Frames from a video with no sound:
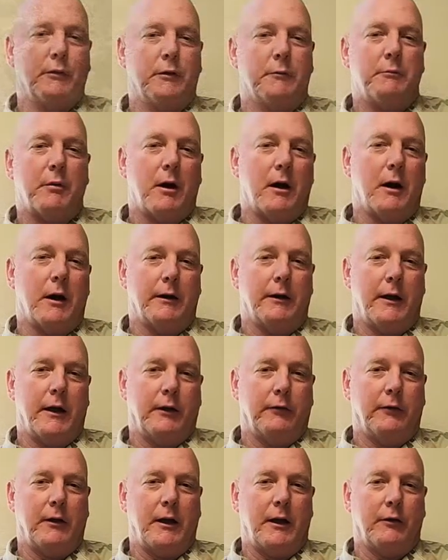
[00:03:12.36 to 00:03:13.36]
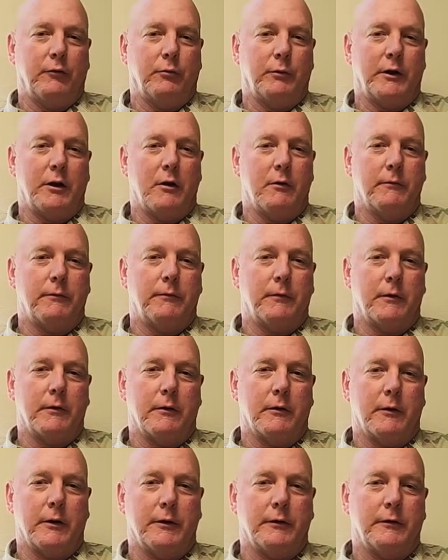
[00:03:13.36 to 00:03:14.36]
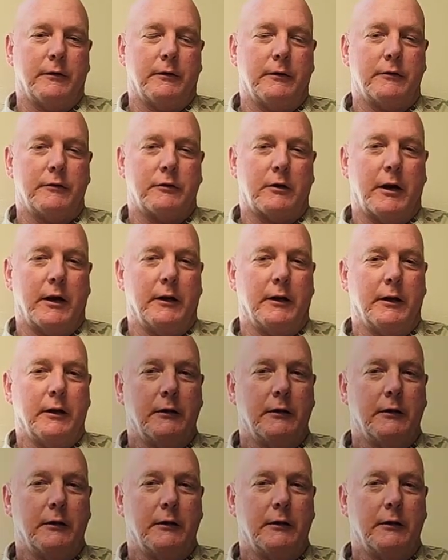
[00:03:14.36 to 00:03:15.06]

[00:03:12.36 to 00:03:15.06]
upon as, as we go further into the training.